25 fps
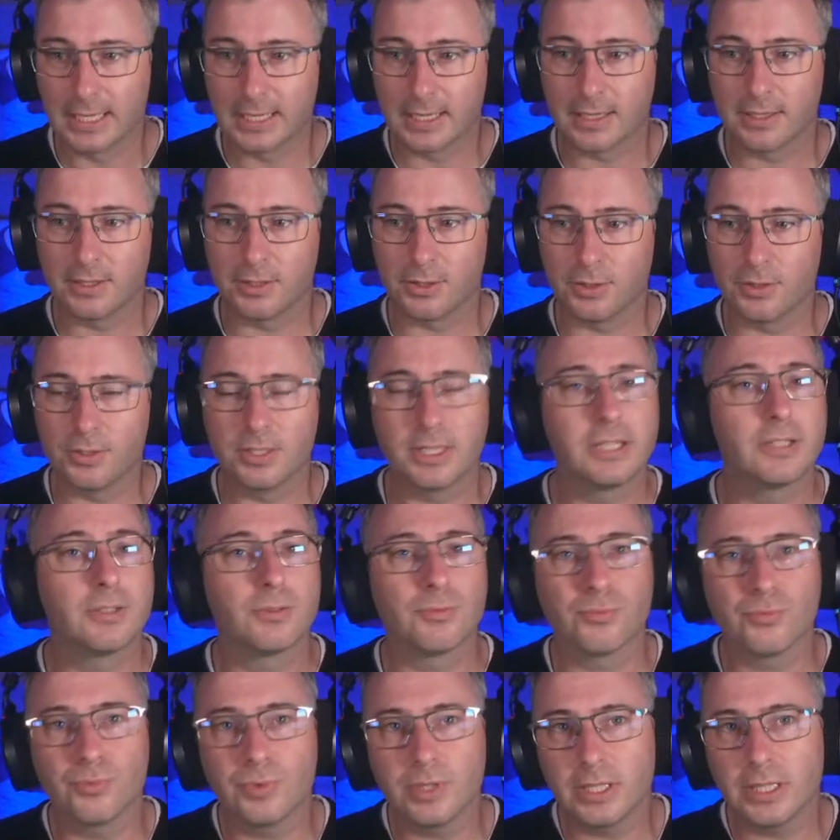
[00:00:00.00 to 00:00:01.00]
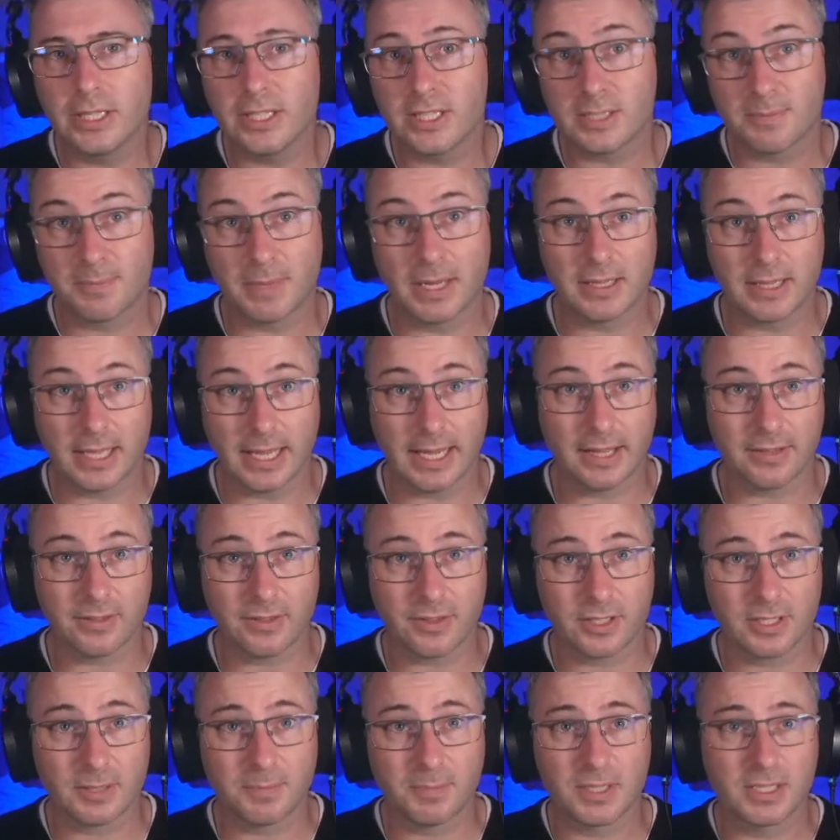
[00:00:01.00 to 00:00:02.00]
You need to really spell out the
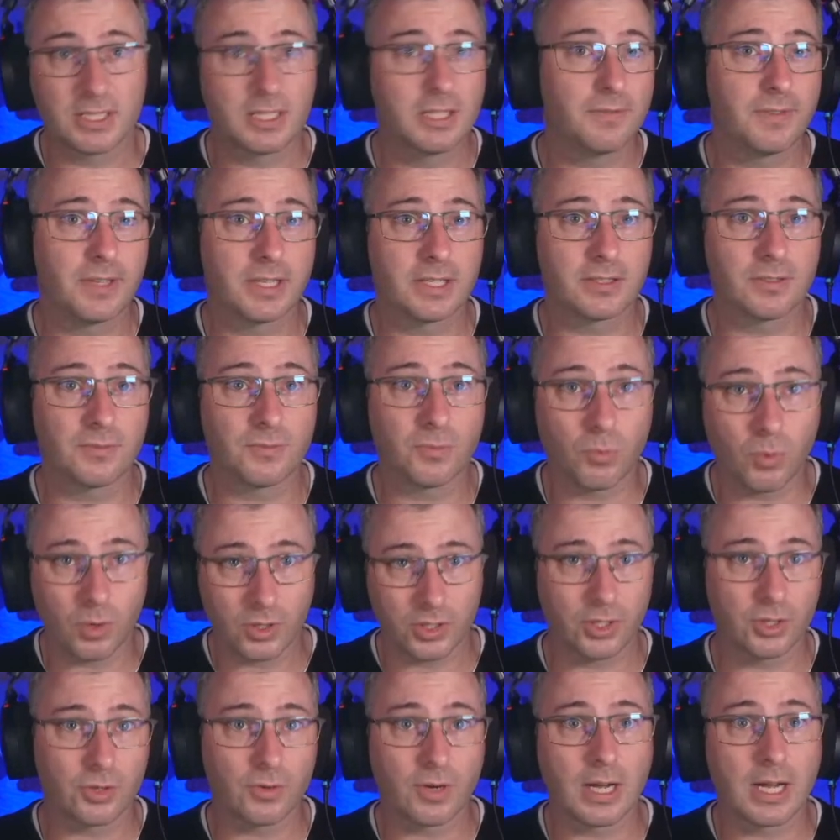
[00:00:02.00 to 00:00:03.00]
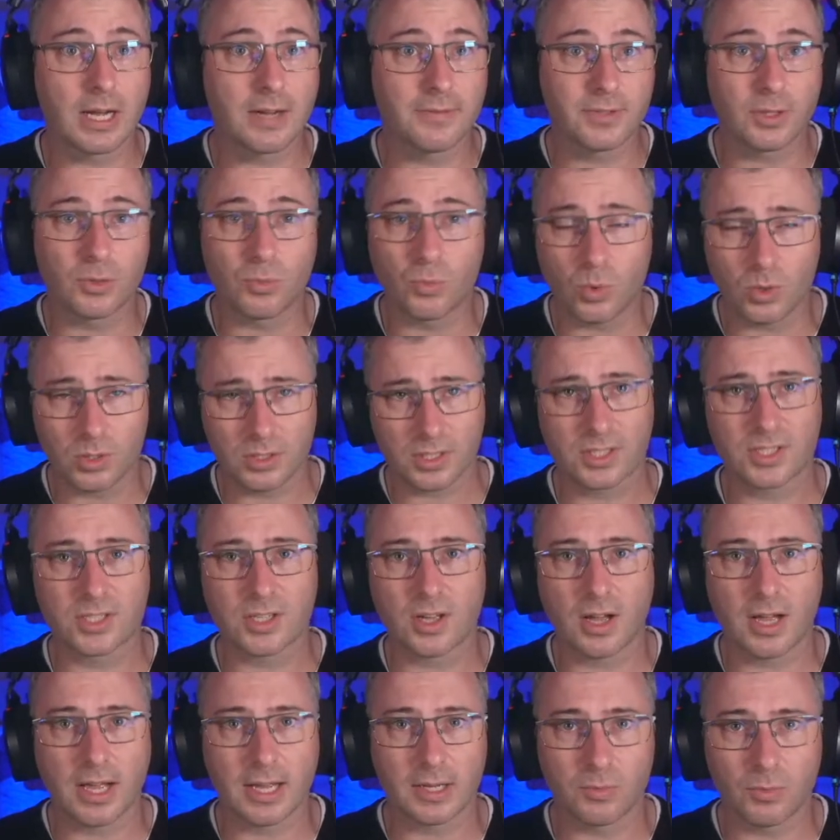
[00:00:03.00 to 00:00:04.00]
specifics of what you're after, what
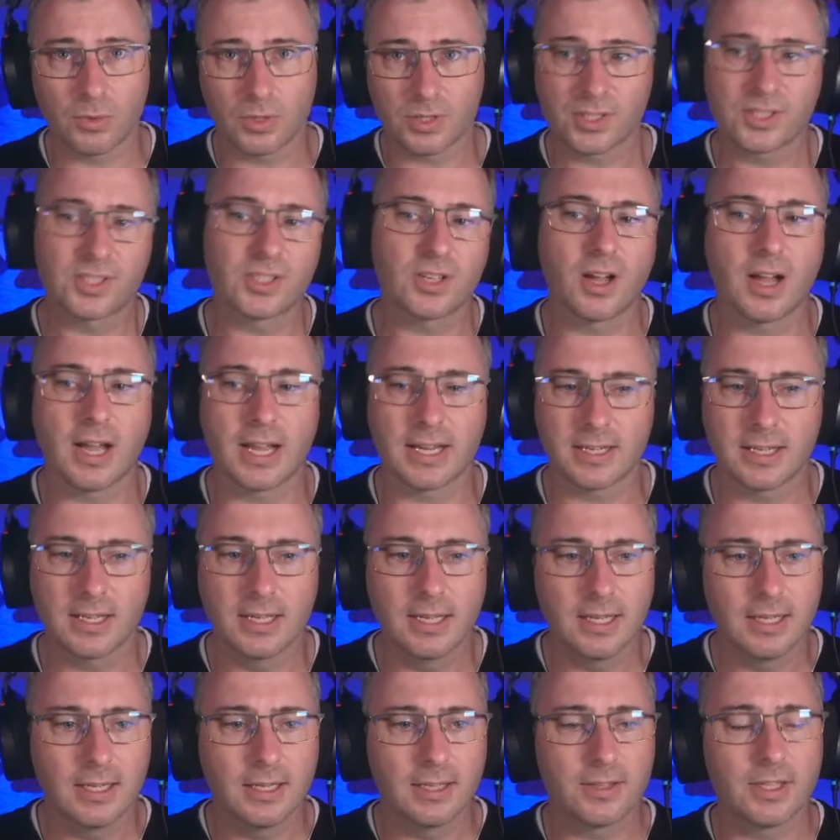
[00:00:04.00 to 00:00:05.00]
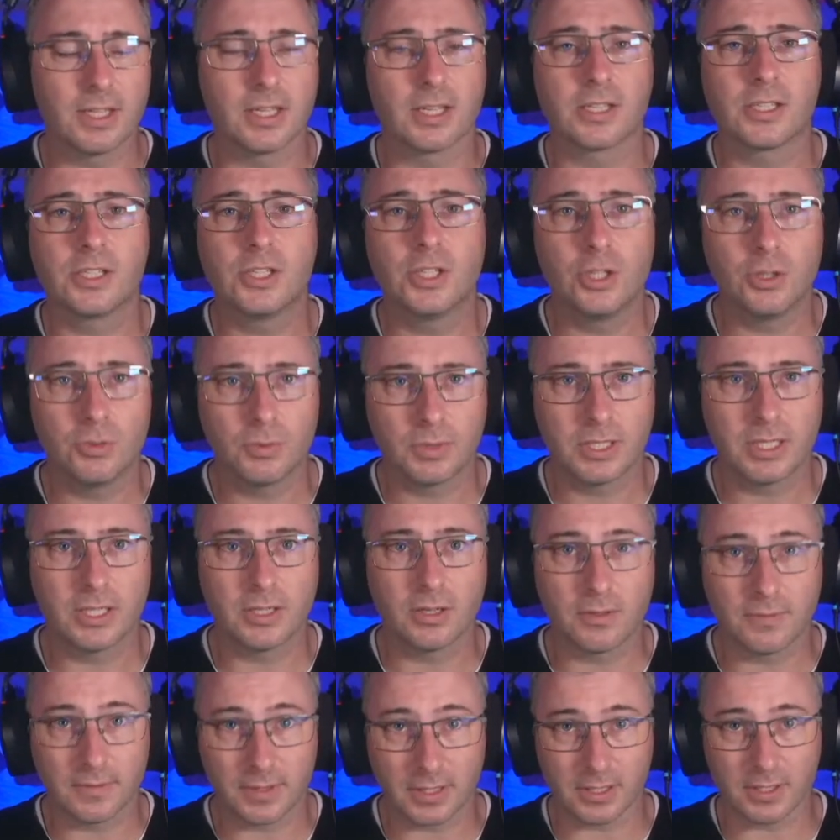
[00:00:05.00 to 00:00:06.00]
side, what site, the acuity
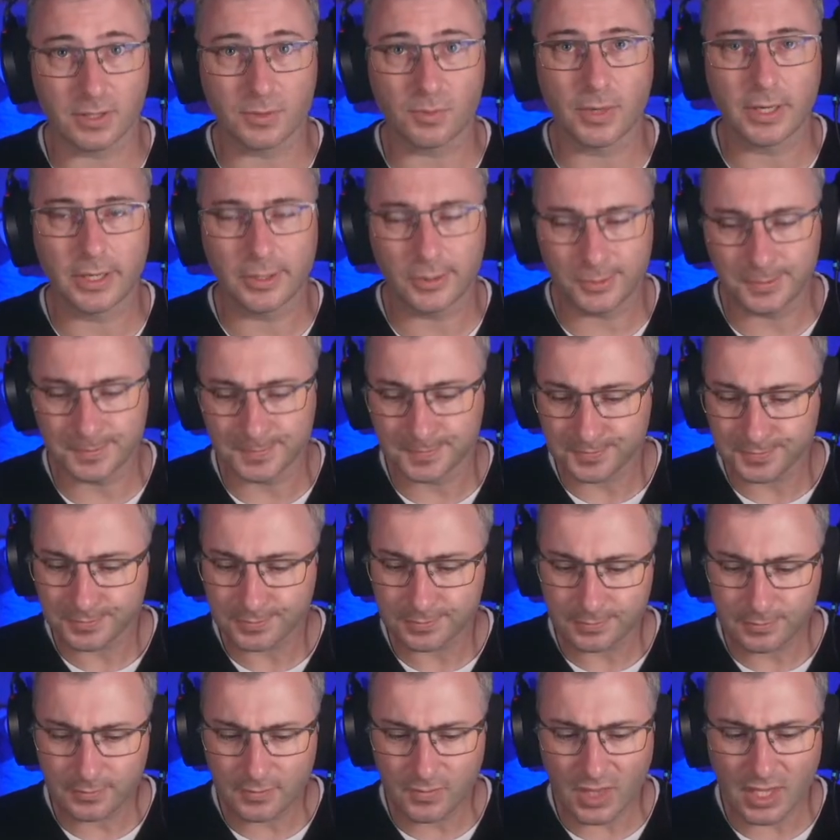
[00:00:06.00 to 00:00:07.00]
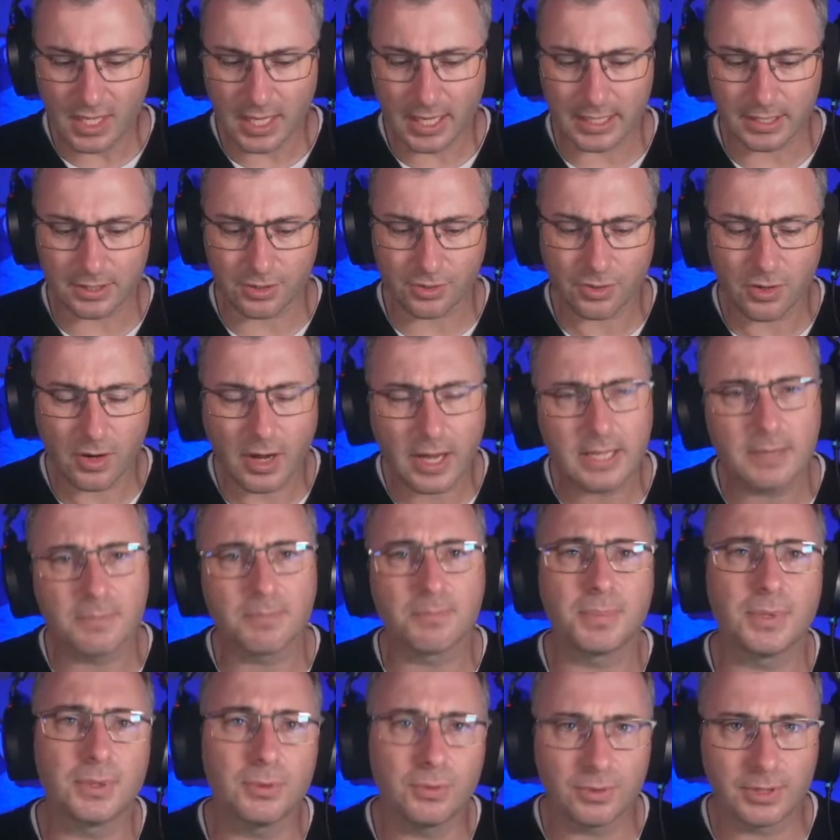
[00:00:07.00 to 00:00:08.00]
of it as well, and try and
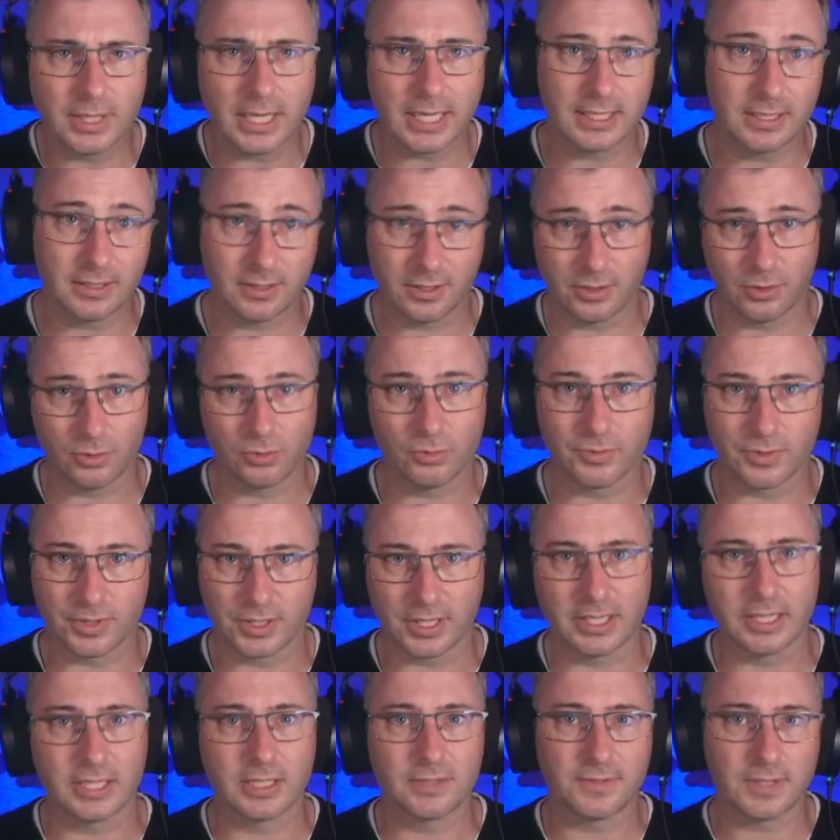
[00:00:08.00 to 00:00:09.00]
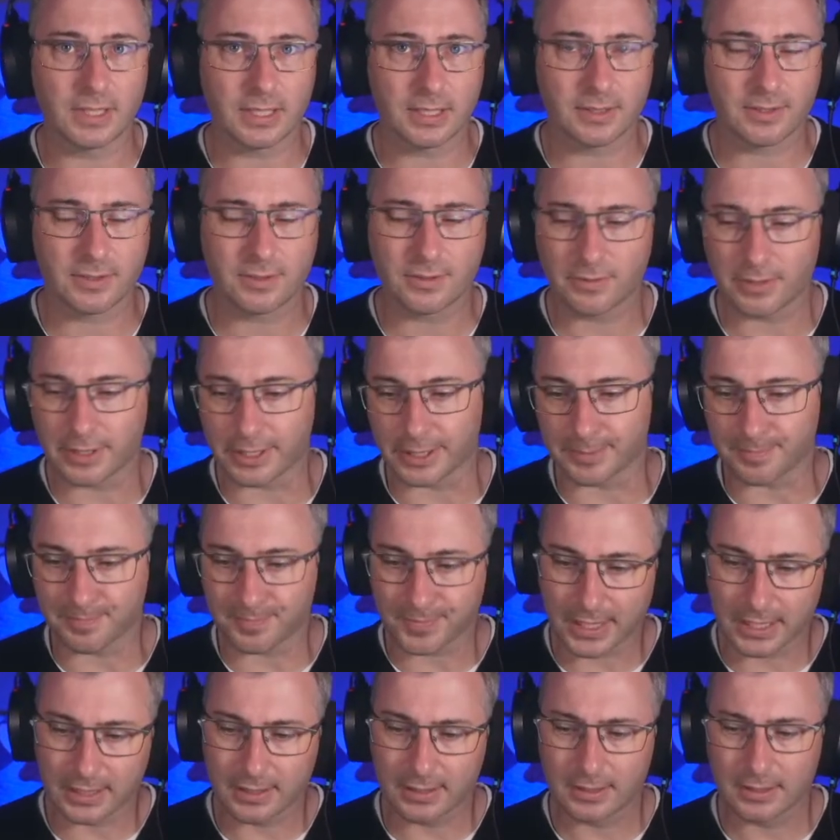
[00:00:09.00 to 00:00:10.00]
build that into your routine of answering.
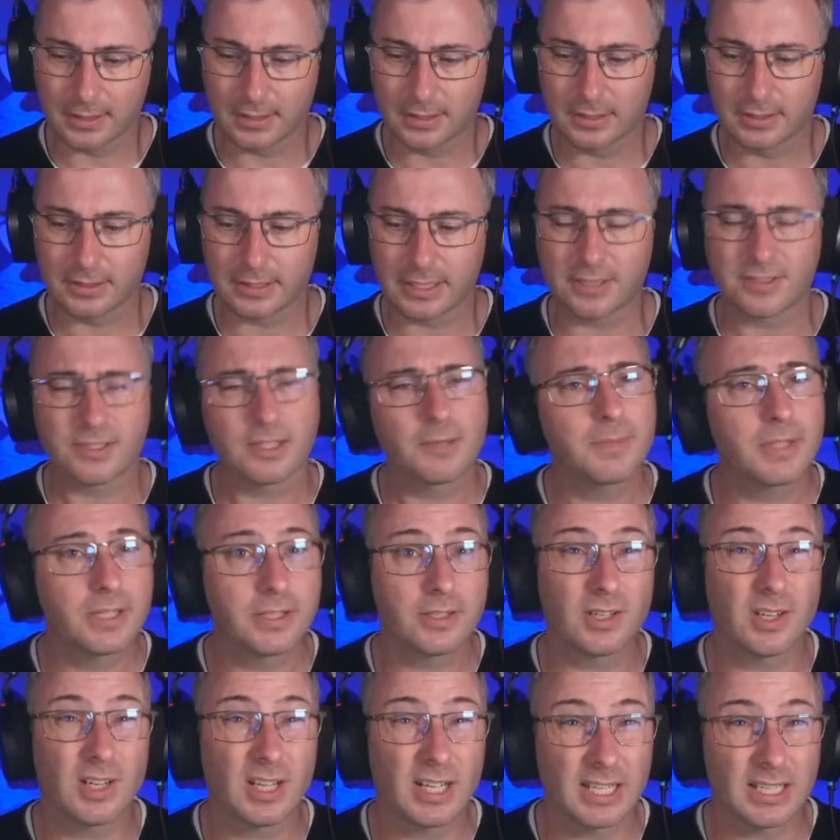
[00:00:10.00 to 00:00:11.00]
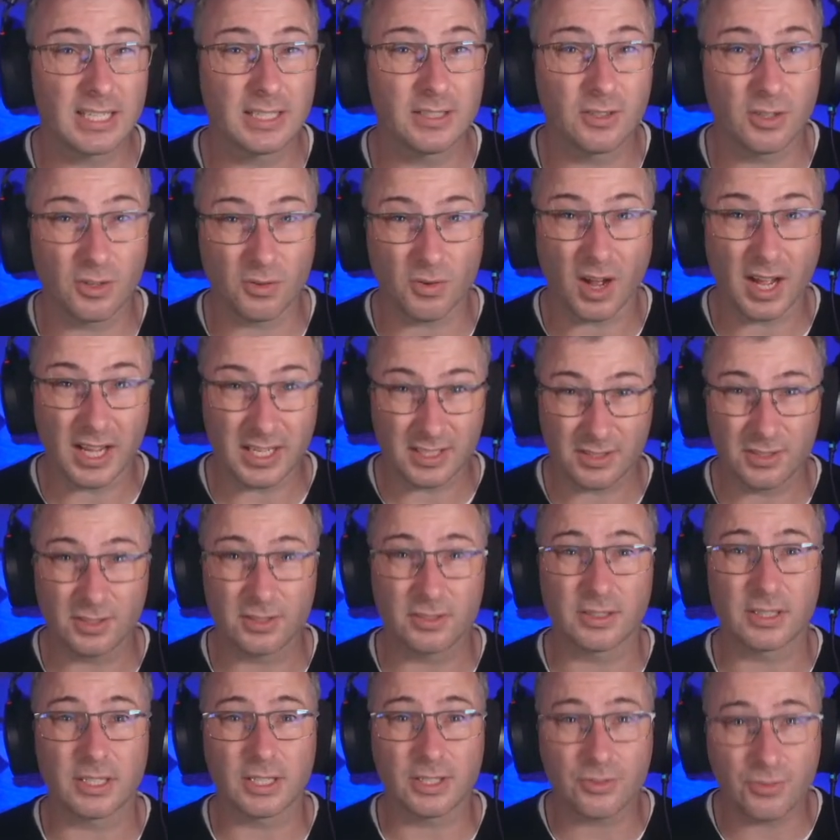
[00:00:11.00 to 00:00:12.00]
Now, something that I know I
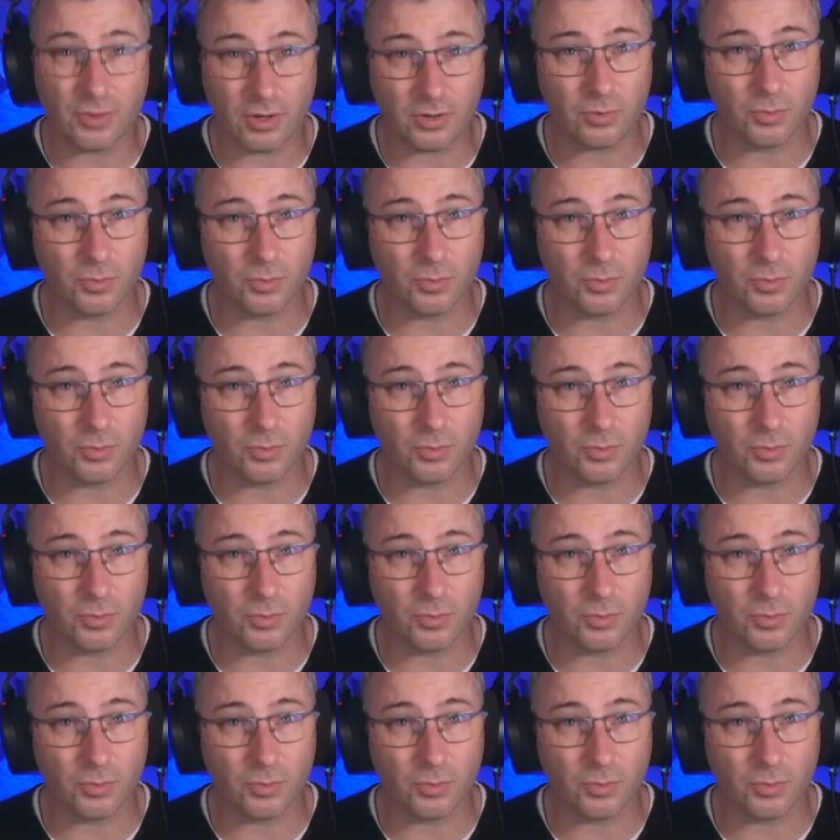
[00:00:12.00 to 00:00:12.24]
certainly struggle